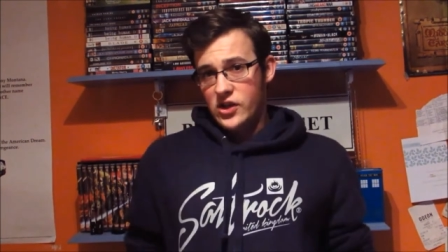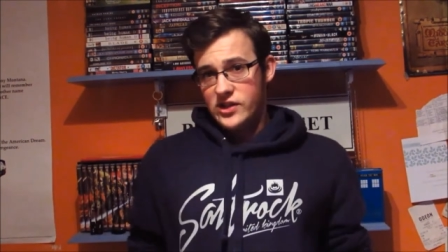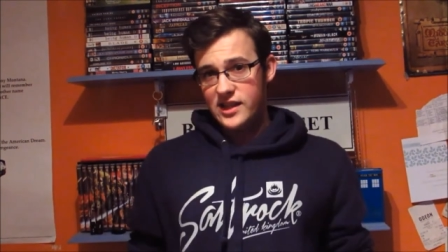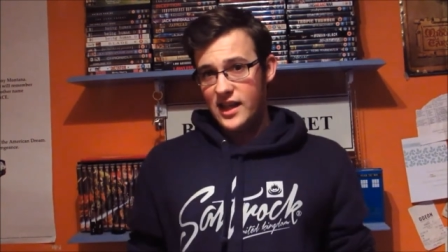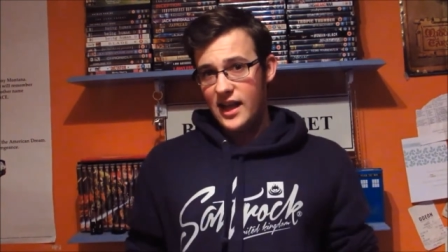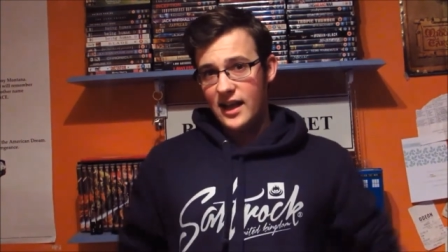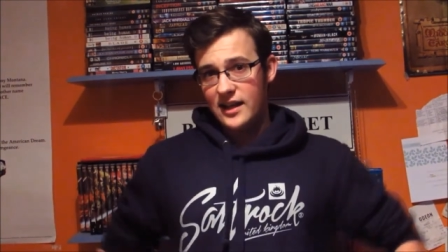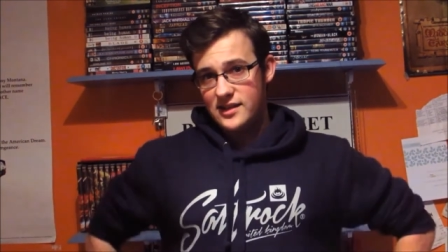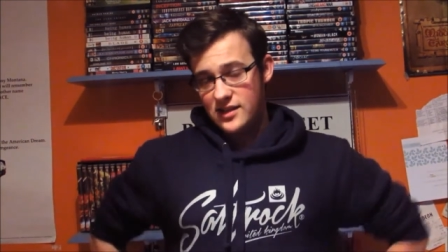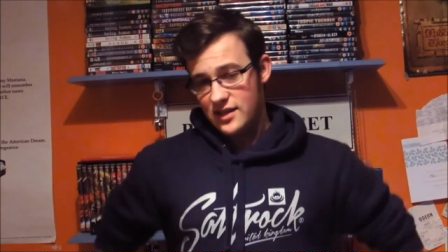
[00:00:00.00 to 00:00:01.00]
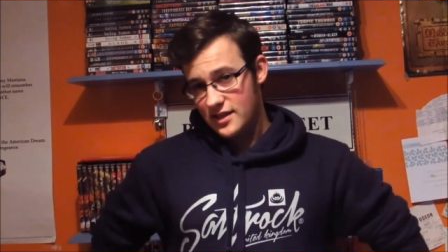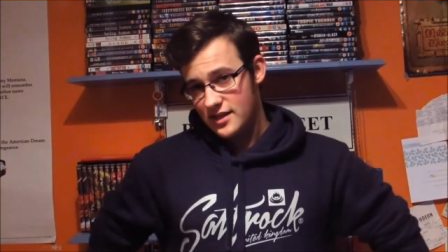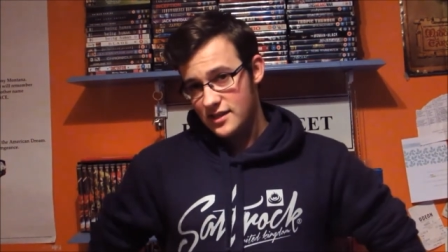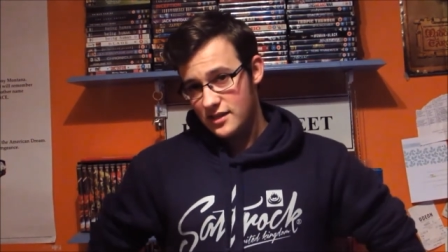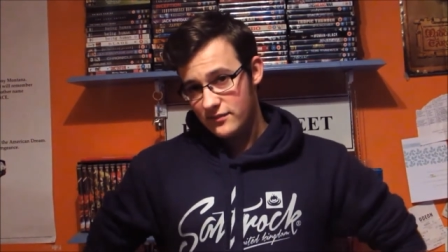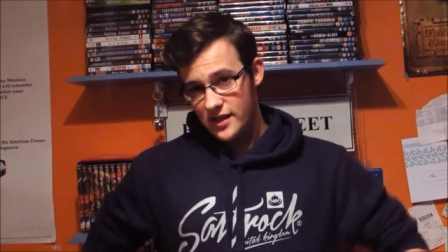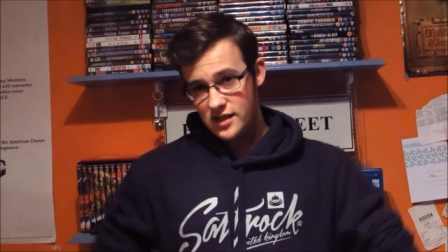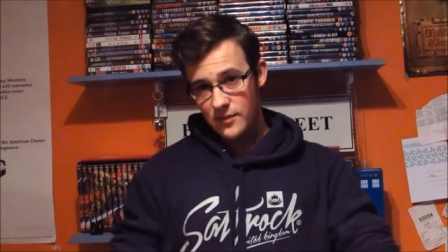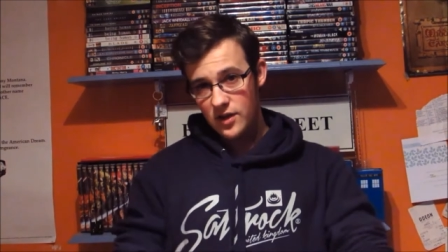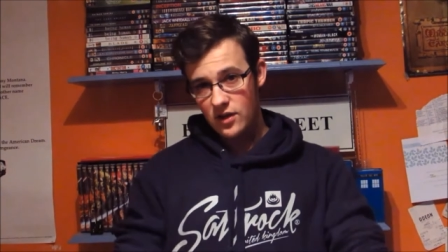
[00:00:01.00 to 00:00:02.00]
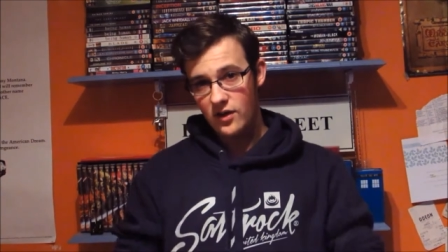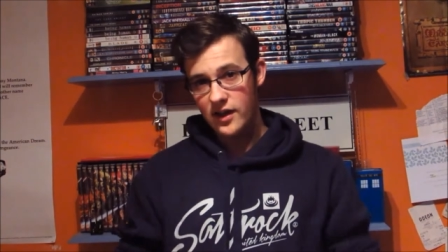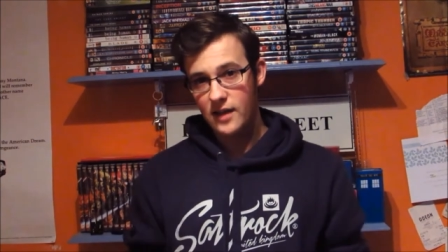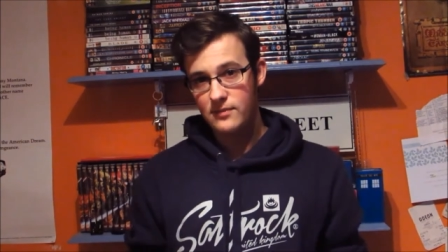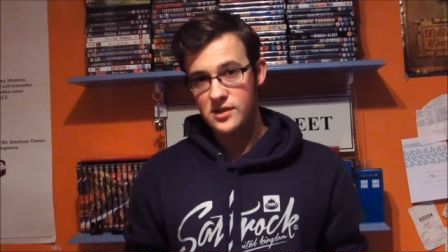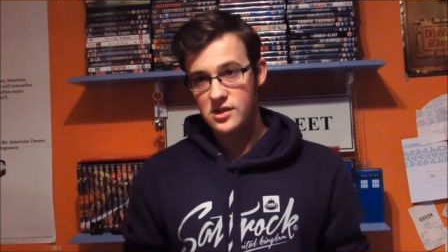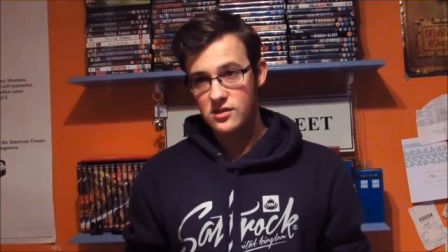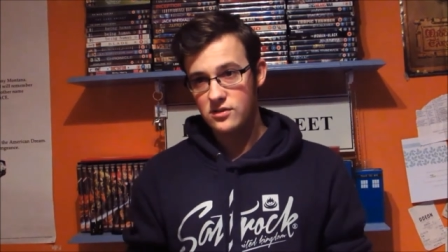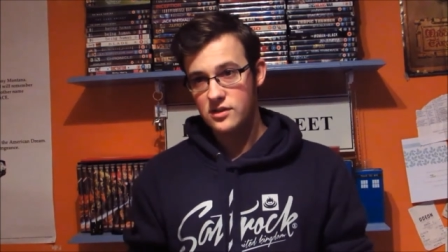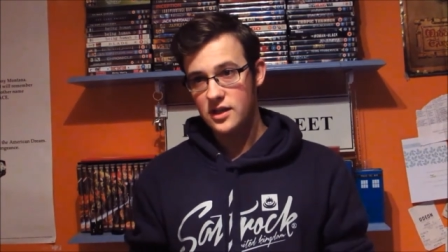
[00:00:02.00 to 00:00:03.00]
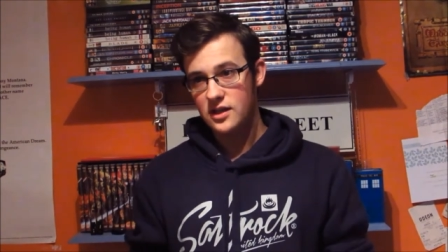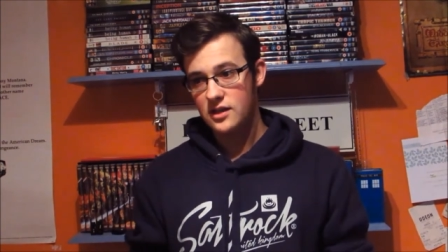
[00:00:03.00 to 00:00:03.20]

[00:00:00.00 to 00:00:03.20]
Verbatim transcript: So yeah, so the Sylvester McCoy episode